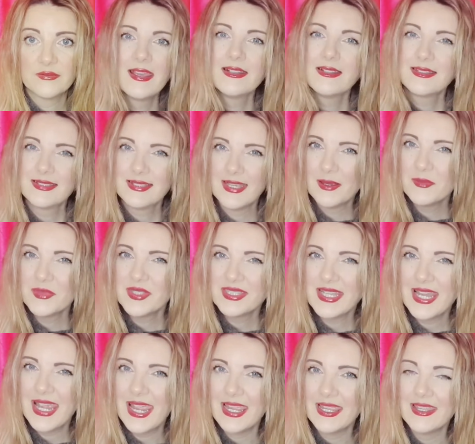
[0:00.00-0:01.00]
Some
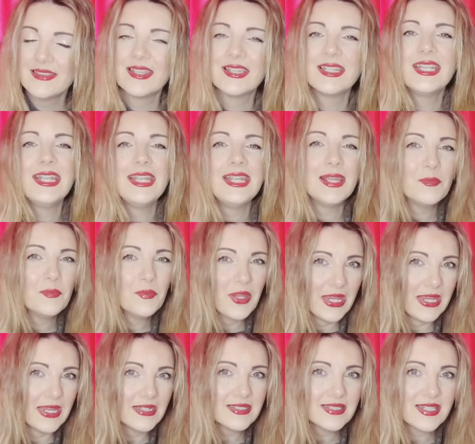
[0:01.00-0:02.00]
say that he
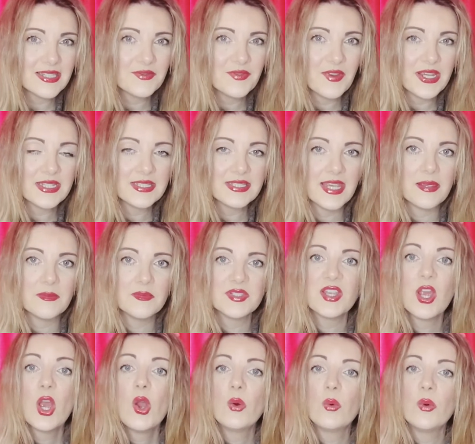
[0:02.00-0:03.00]
impales his victims
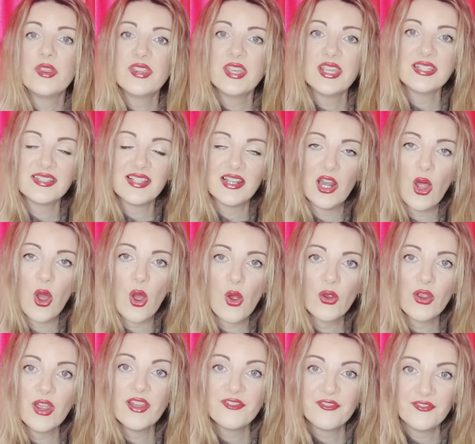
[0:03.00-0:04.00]
with his
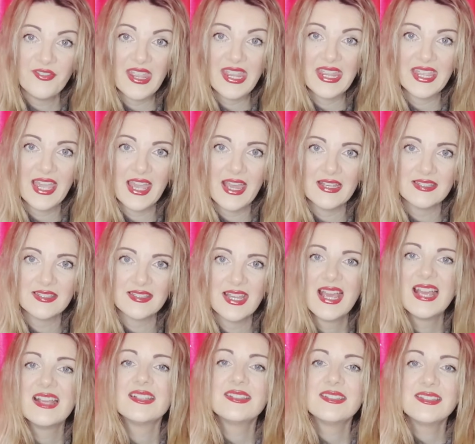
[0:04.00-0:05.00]
long fingers,
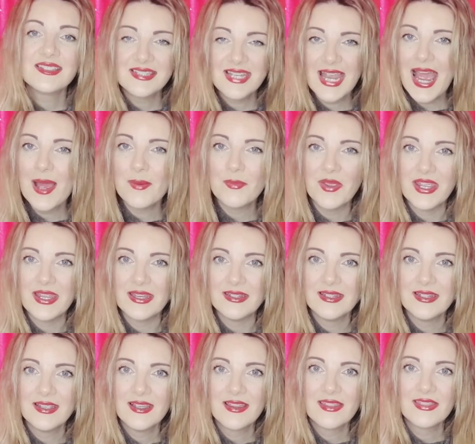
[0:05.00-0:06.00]
stabbing
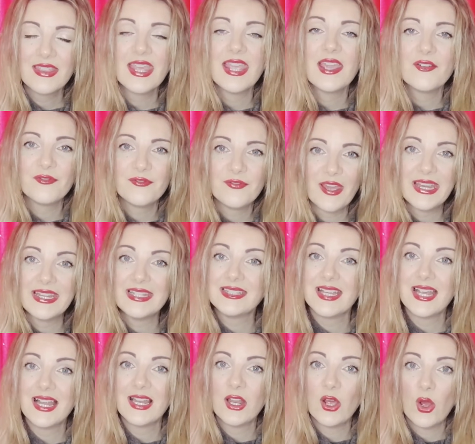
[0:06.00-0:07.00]
their
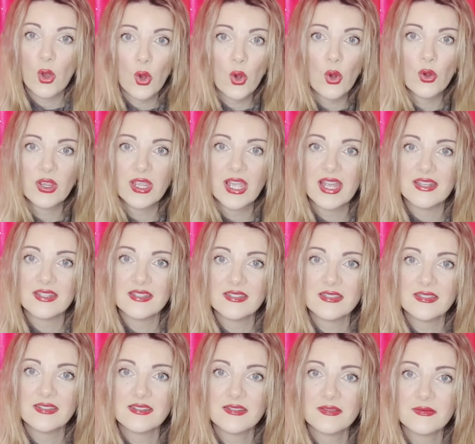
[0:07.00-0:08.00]
vital
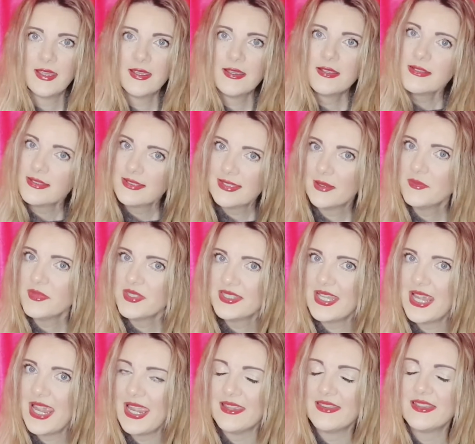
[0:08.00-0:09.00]
organs. Some
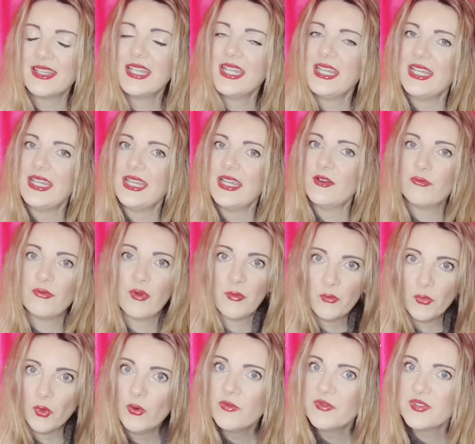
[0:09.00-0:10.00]
say that he
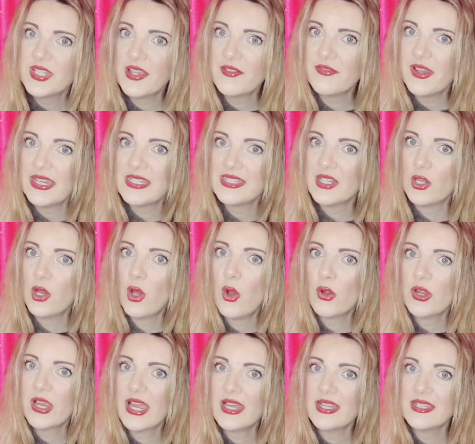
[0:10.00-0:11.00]
removes their vital
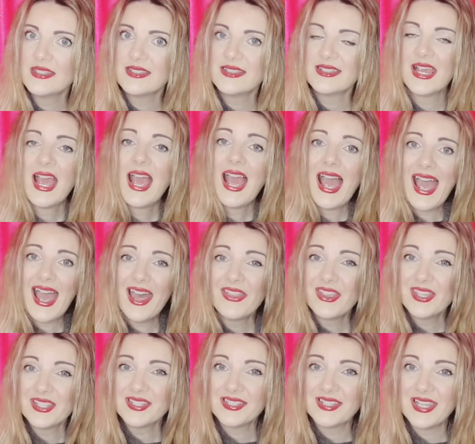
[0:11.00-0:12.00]
organs.
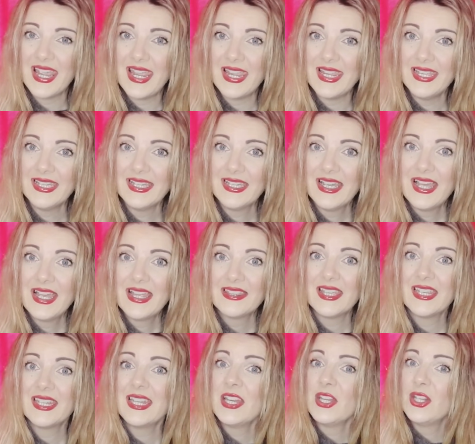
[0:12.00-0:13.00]
Others say
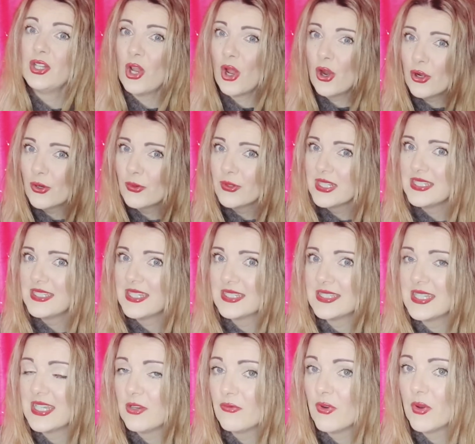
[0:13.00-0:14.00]
that not only does
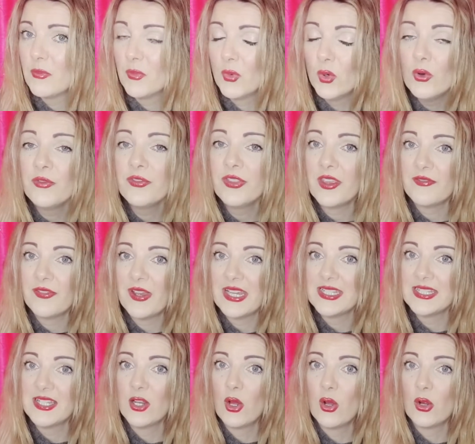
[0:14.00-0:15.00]
he remove their
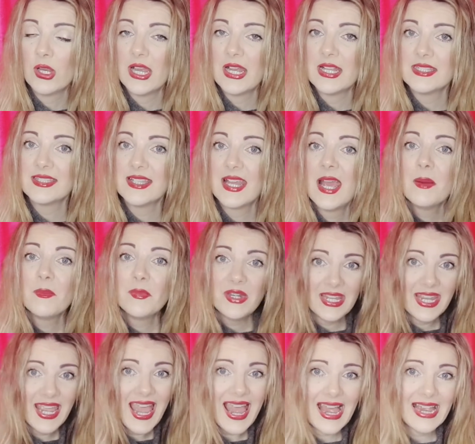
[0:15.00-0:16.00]
vital organs, but he
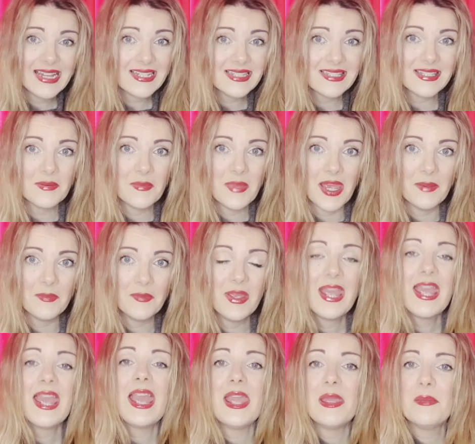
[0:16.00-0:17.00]
hangs them up
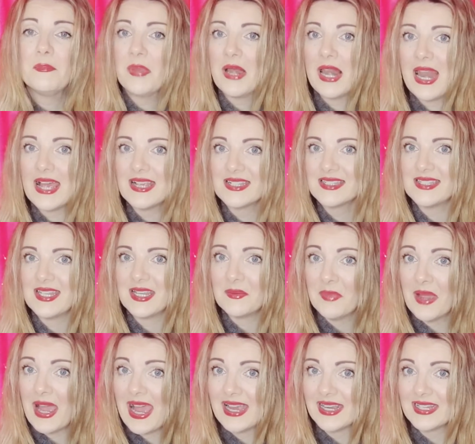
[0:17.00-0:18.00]
in plastic
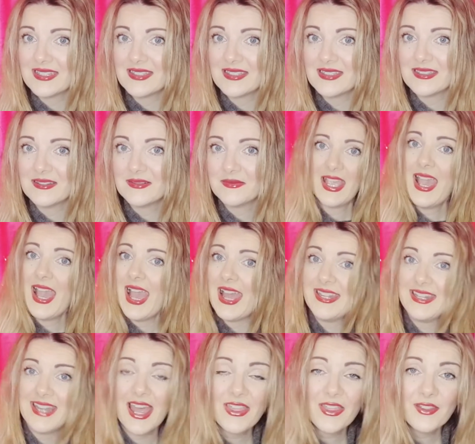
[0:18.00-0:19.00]
bags.
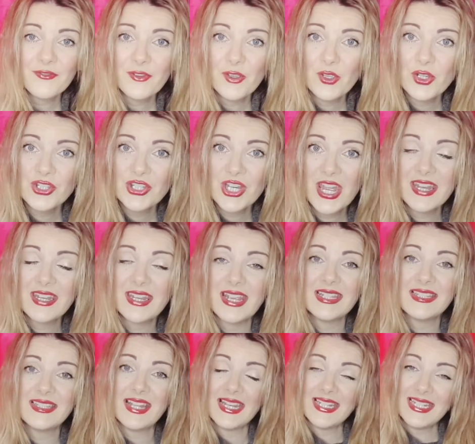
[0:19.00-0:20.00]
Another version
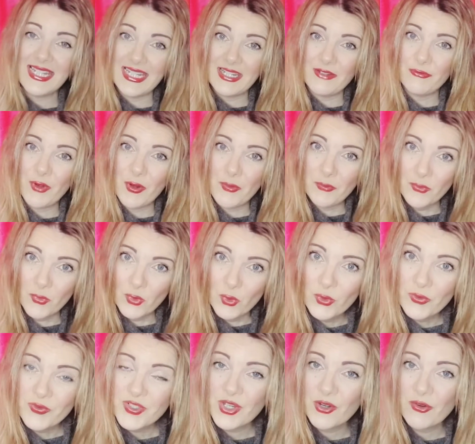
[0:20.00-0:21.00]
is that he
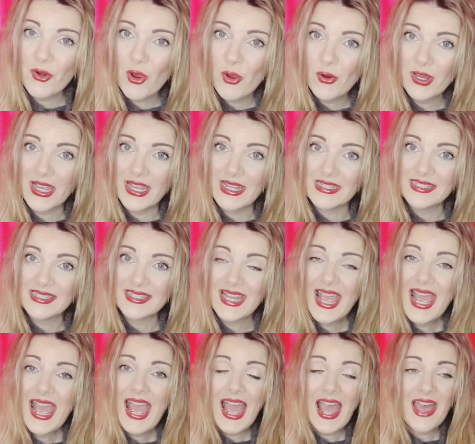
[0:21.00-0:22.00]
removes your organs
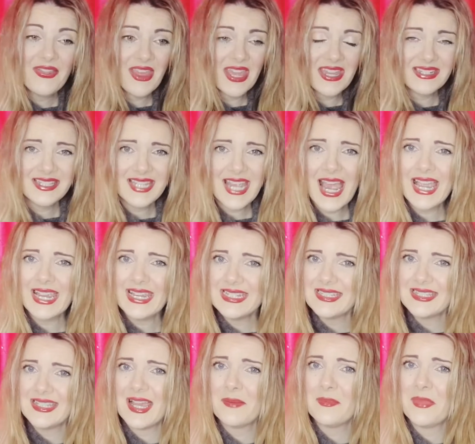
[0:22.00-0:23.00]
and then
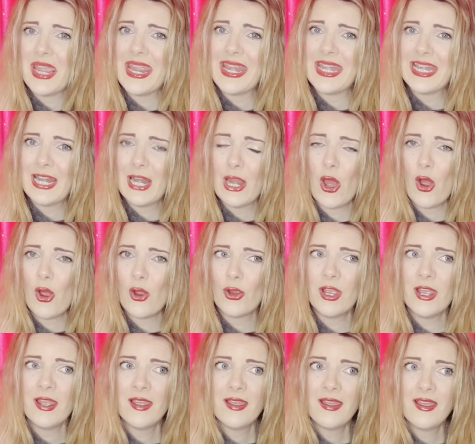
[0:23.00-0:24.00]
ties them in
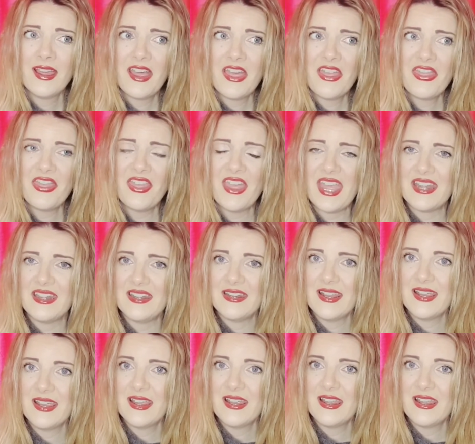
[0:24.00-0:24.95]
long, thin